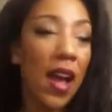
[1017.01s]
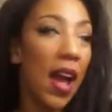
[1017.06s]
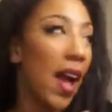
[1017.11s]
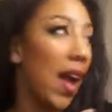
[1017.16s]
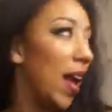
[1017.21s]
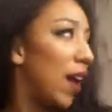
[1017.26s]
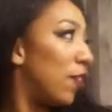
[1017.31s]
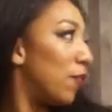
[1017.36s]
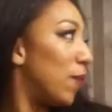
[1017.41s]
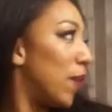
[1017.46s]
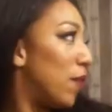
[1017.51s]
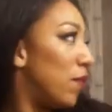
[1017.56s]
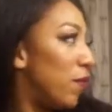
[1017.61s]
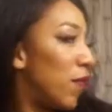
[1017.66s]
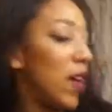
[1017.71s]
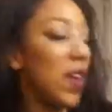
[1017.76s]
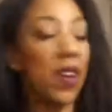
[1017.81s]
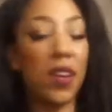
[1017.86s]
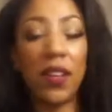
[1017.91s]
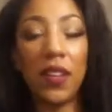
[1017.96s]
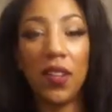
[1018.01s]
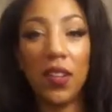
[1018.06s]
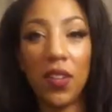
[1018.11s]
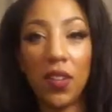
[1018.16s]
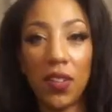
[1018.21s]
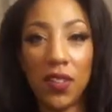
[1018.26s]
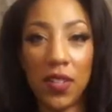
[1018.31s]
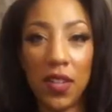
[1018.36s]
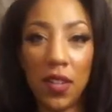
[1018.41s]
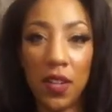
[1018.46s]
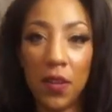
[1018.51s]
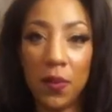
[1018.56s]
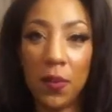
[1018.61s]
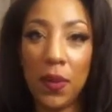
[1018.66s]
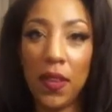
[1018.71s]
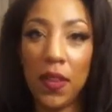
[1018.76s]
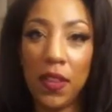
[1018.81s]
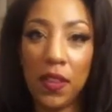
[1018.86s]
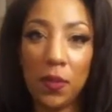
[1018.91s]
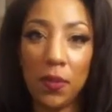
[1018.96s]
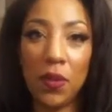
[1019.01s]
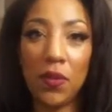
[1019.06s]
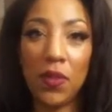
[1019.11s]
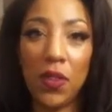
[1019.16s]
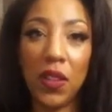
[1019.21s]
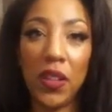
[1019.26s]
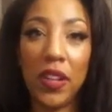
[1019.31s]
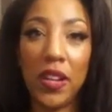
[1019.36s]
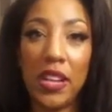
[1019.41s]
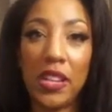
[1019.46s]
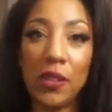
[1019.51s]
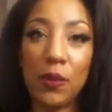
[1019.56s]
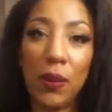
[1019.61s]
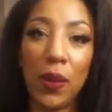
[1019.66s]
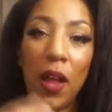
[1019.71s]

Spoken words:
I have my vanity all set up and that's been really nice.